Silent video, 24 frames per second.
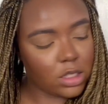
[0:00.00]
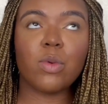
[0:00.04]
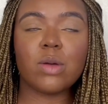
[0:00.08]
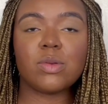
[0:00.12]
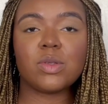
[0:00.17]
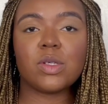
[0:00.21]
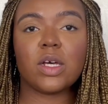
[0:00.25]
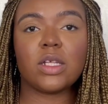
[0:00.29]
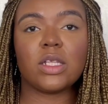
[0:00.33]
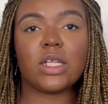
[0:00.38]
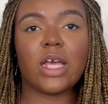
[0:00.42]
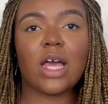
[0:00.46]

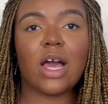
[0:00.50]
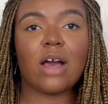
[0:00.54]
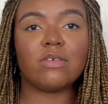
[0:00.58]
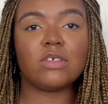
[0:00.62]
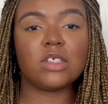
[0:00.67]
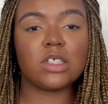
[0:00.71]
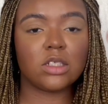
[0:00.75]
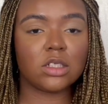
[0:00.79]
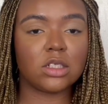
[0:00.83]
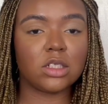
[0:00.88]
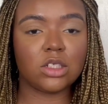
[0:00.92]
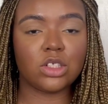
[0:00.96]
Website, they have
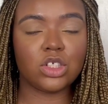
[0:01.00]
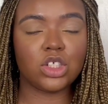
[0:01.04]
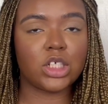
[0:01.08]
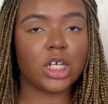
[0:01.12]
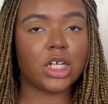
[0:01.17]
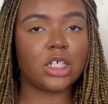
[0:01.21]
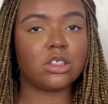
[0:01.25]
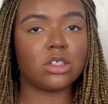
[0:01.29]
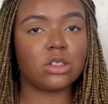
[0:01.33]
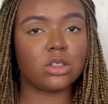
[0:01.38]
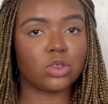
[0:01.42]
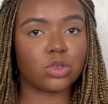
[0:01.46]
16
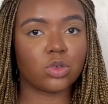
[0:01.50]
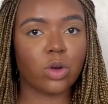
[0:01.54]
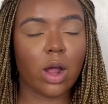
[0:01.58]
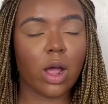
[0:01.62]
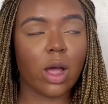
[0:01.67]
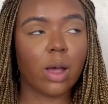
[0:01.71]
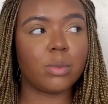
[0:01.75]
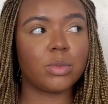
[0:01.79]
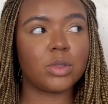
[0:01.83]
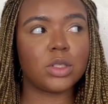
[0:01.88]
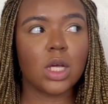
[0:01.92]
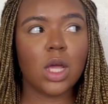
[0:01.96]
shades
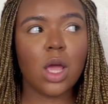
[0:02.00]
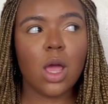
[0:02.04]
described,